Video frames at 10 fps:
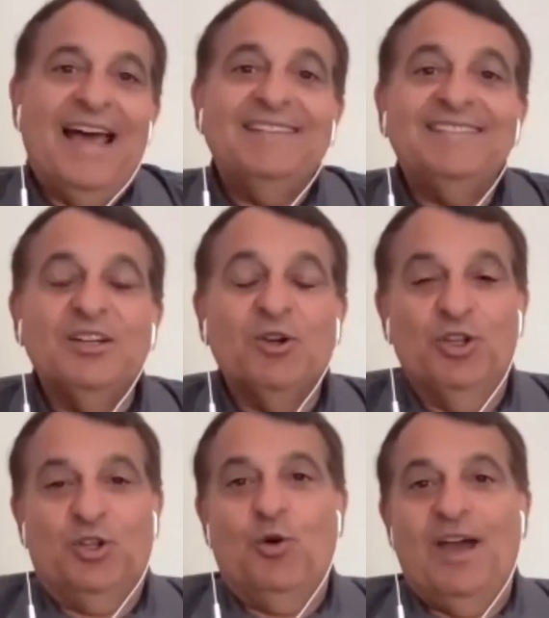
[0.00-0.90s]
that's a
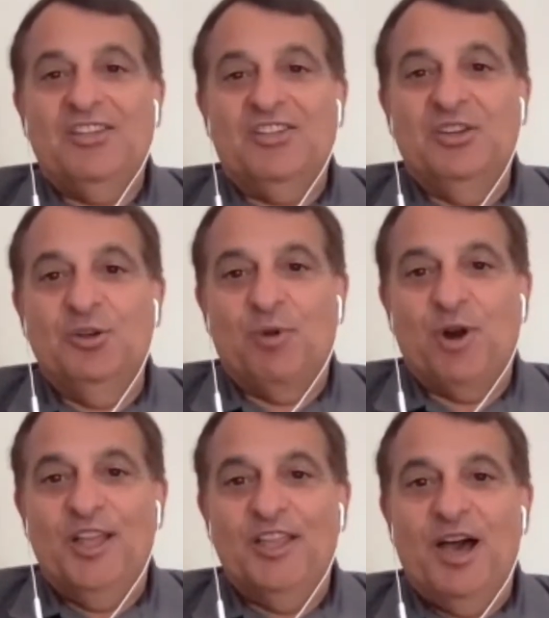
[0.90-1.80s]
good question you
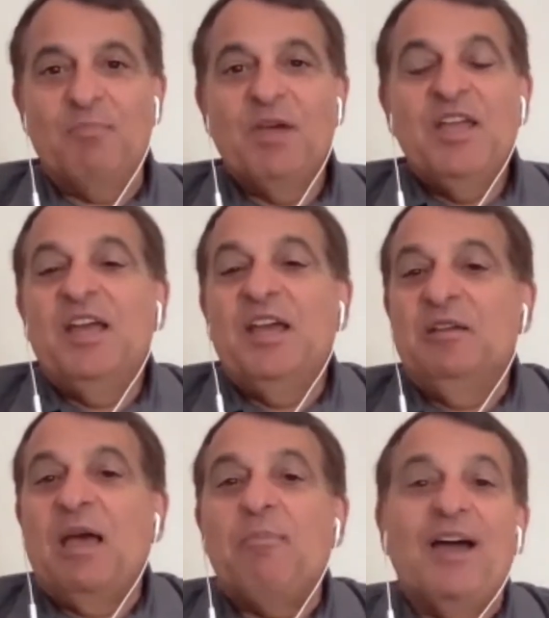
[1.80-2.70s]
brought up.
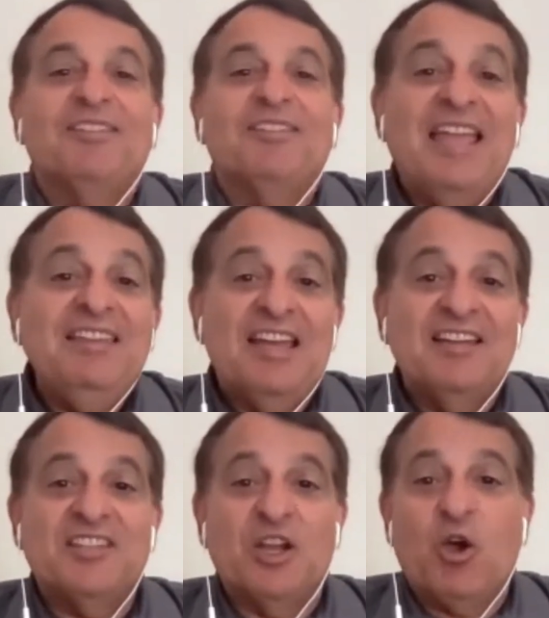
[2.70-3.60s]
About 10
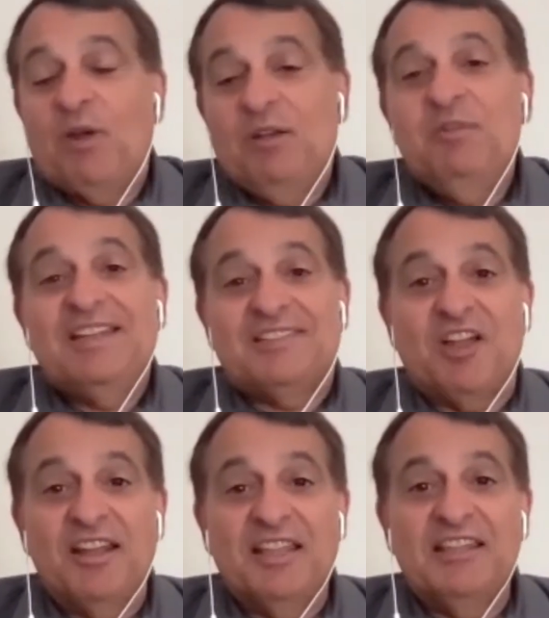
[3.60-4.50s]
years ago, when we
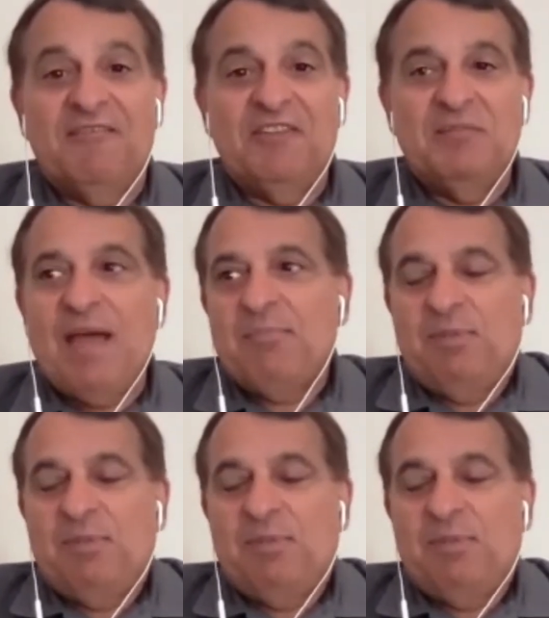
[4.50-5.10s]
started the feedback,